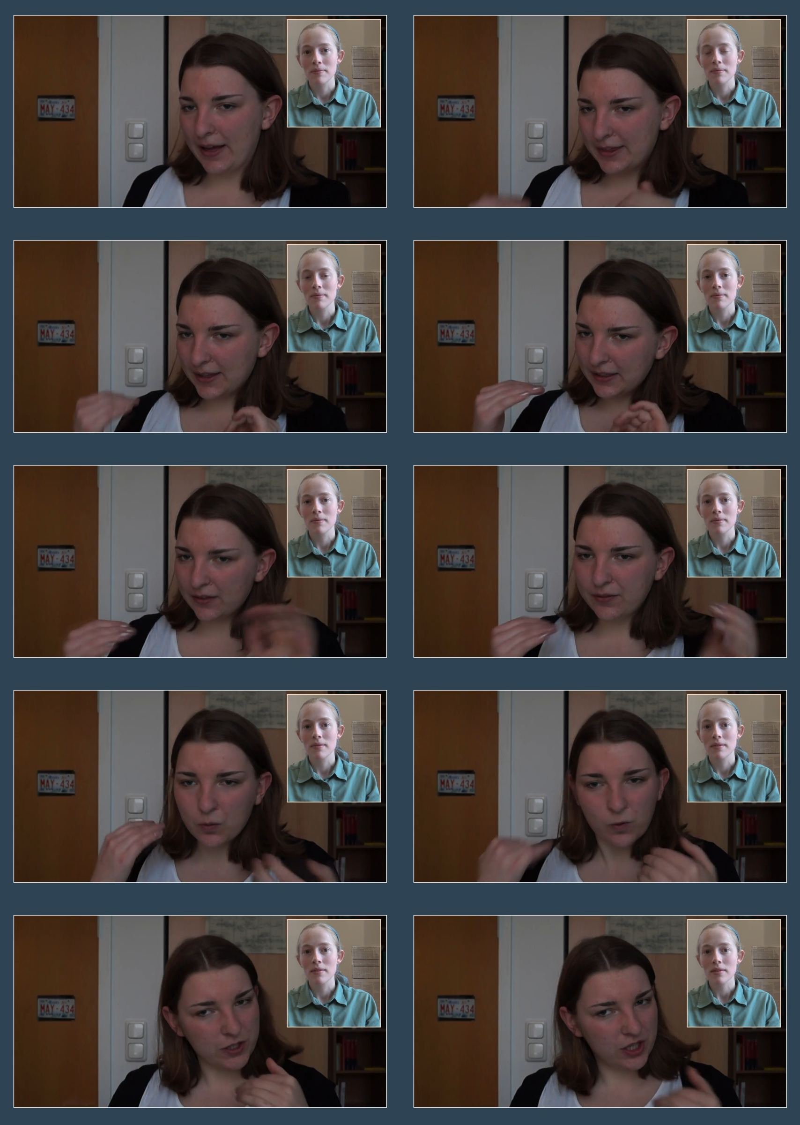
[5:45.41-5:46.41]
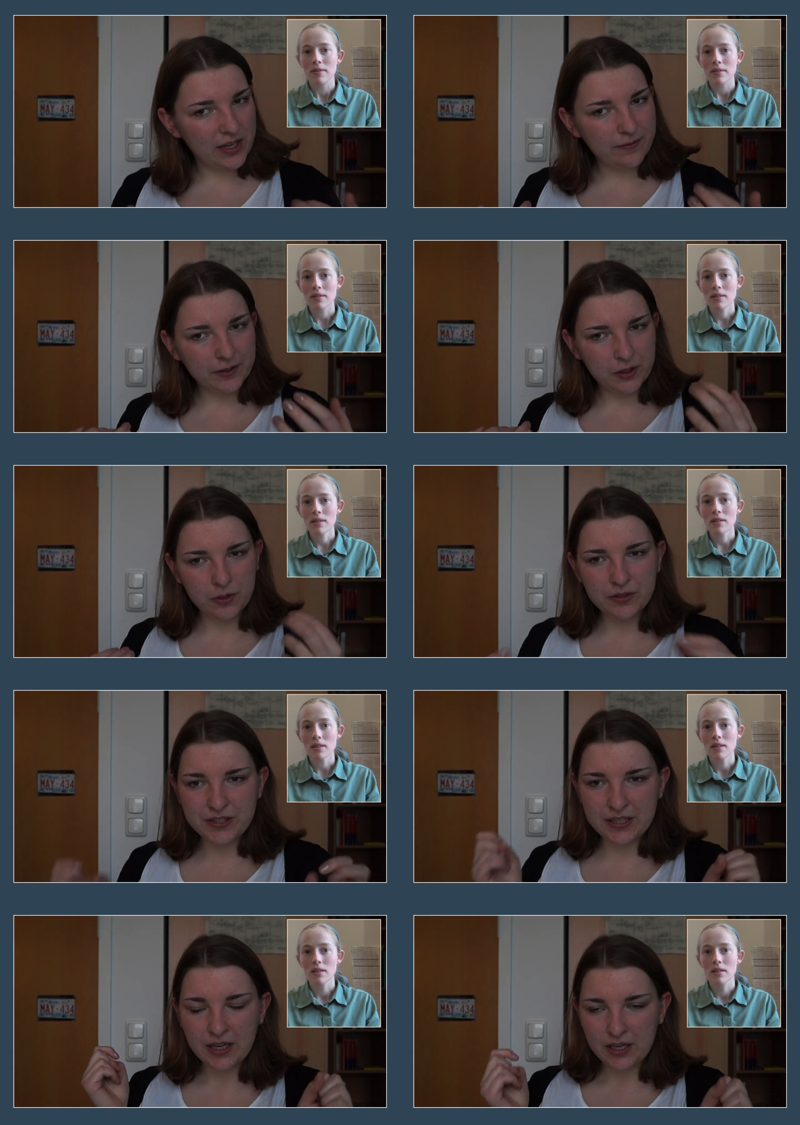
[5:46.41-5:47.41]
Speaker 1: I think if you want to live in
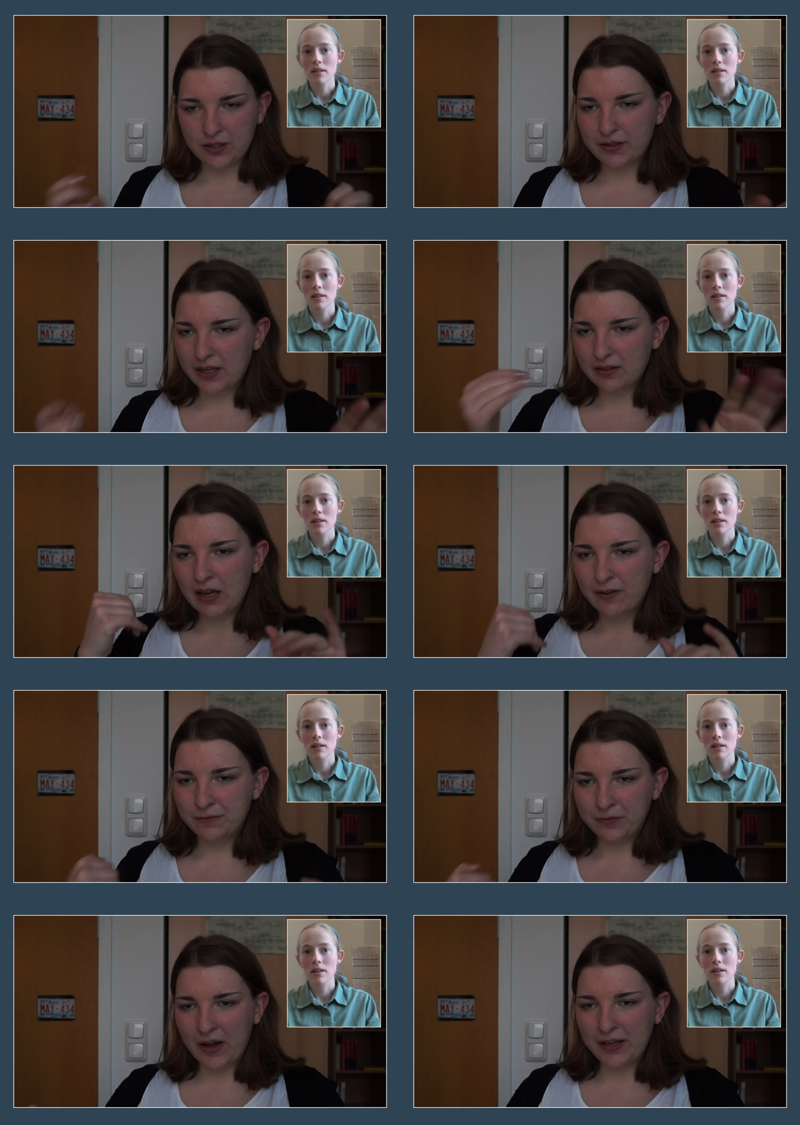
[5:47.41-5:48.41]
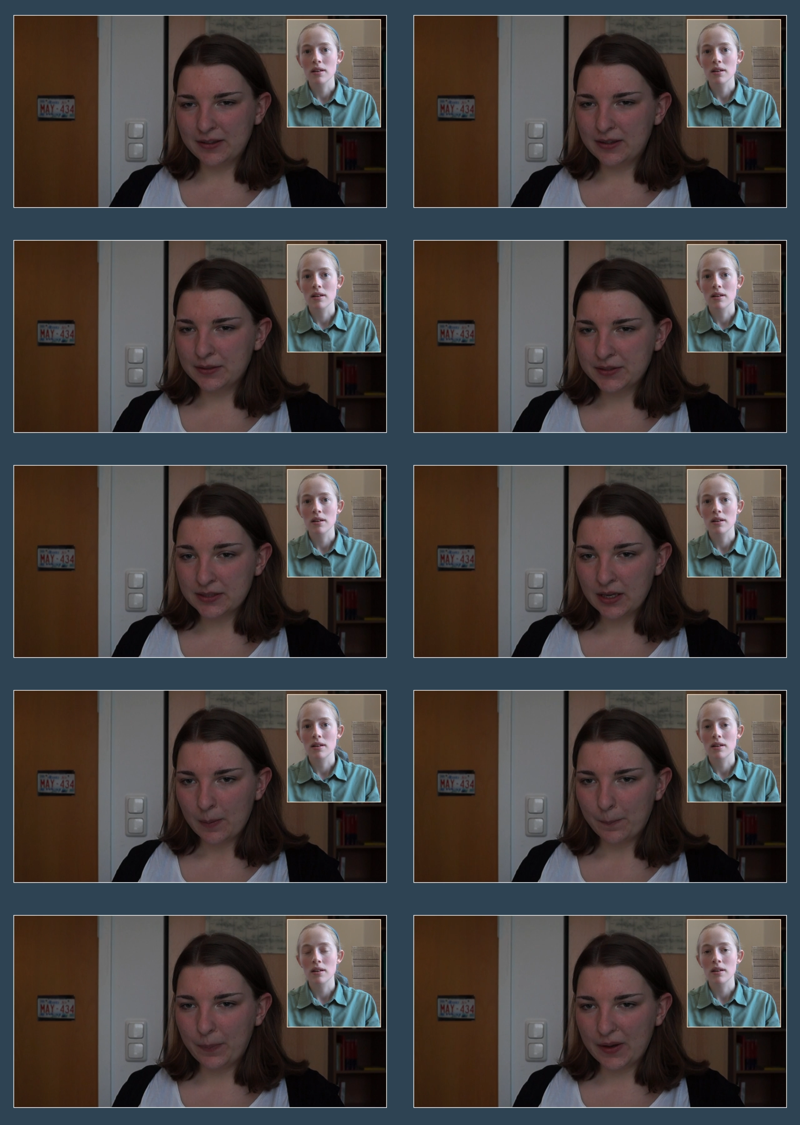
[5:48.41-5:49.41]
community, you can find this,
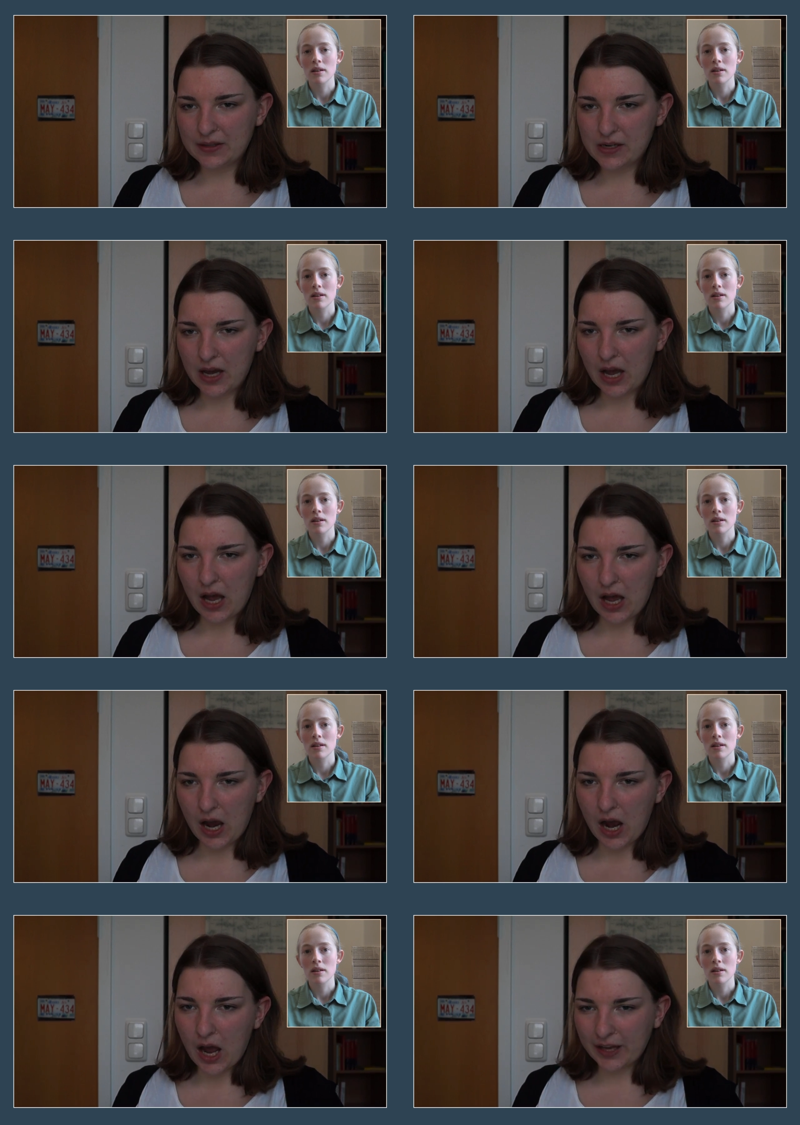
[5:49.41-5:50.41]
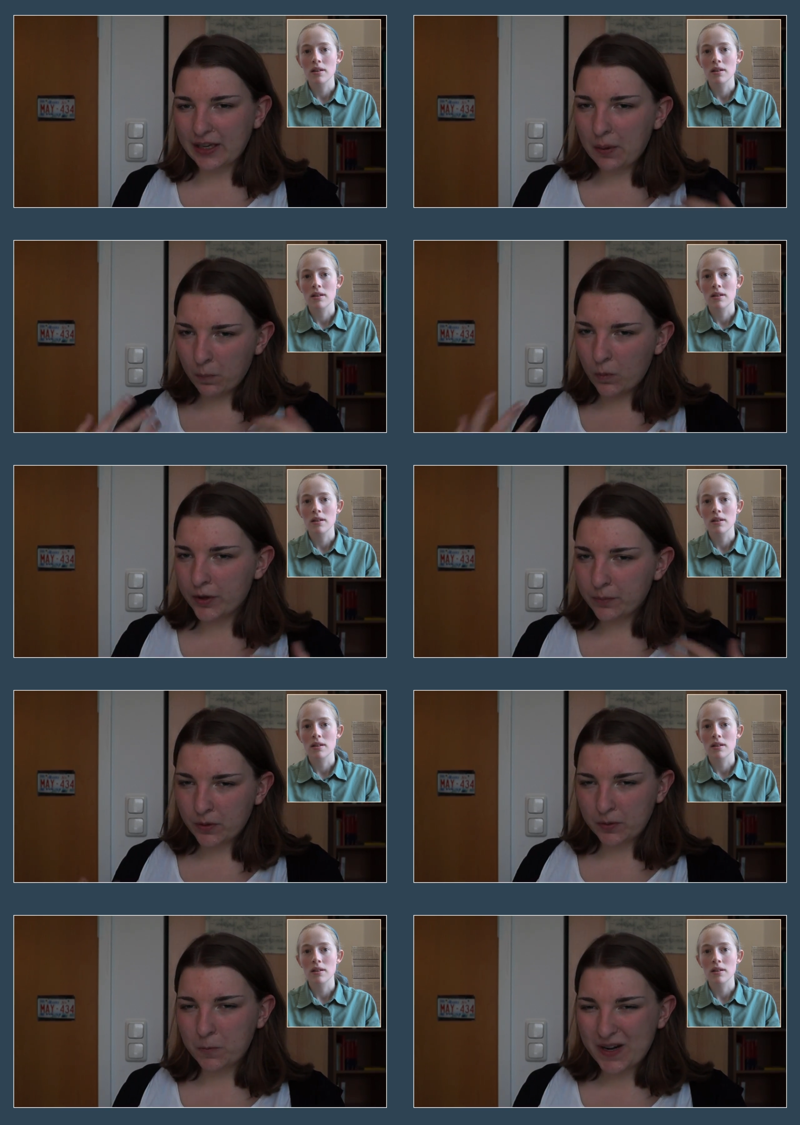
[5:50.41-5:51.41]
but I get more and
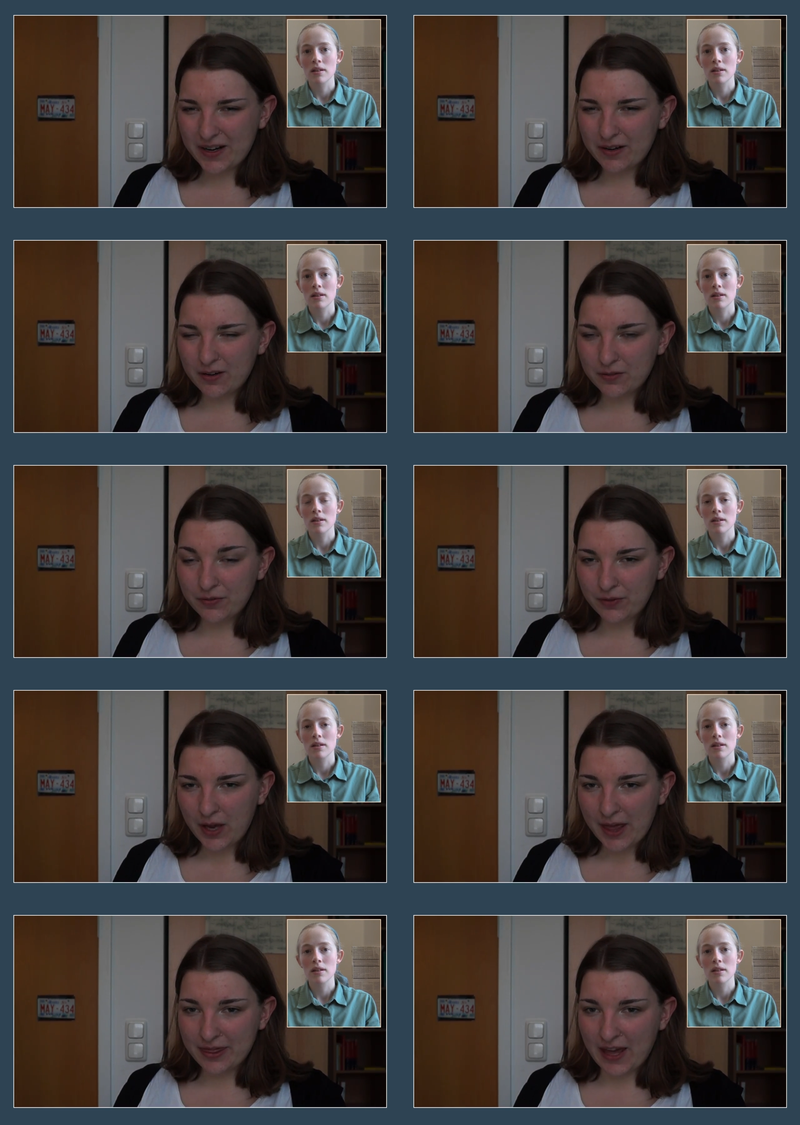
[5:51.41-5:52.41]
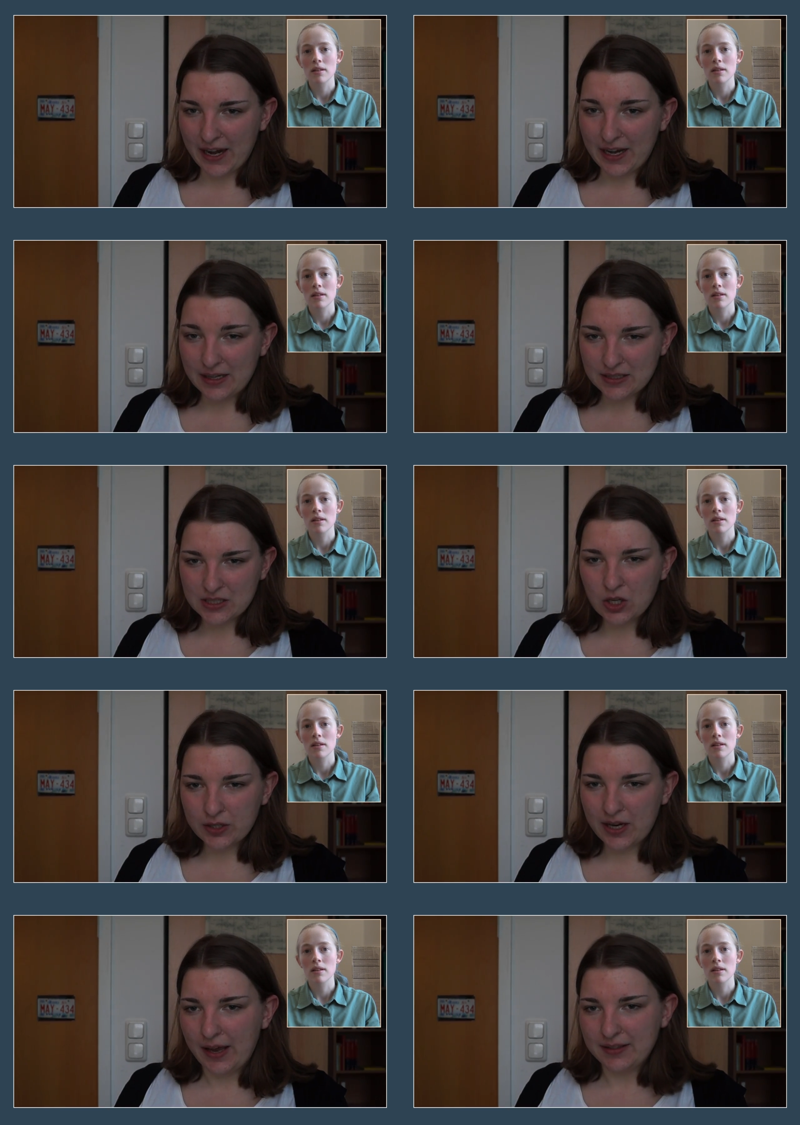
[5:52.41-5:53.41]
more aware of that it's
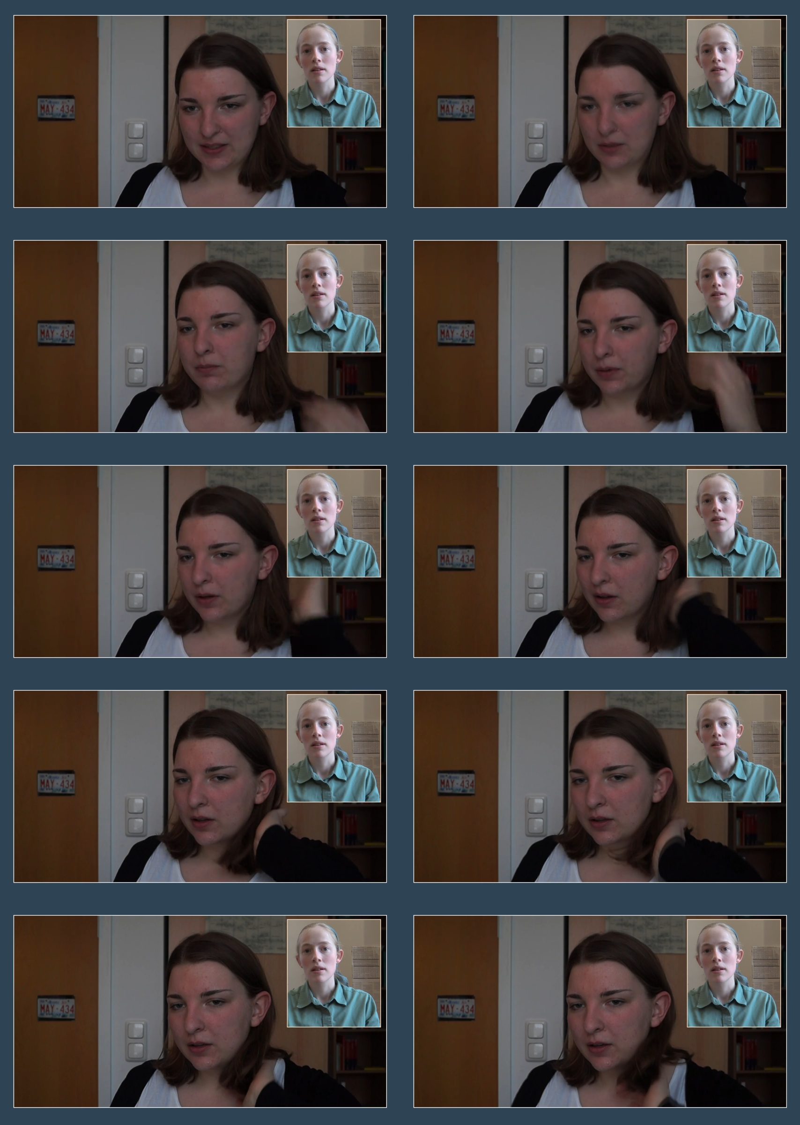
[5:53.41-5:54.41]
not as simple